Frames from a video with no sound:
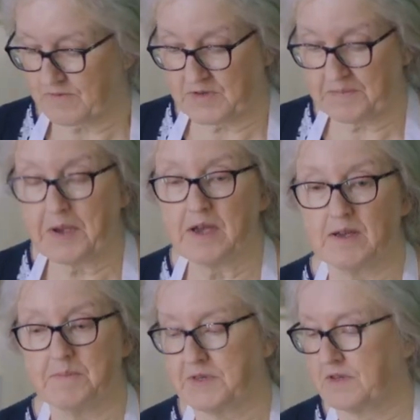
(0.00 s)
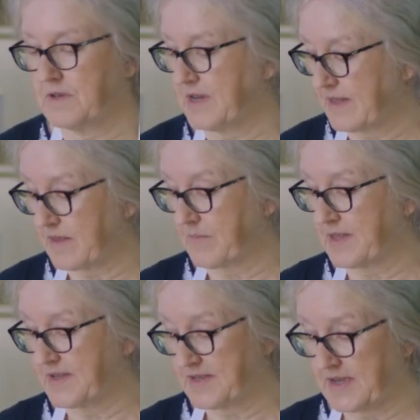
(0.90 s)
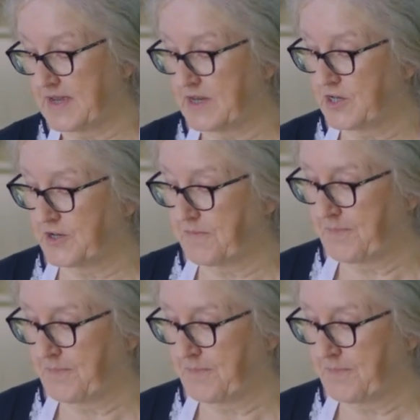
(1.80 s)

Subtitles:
or some herbs, you'd add them at this stage.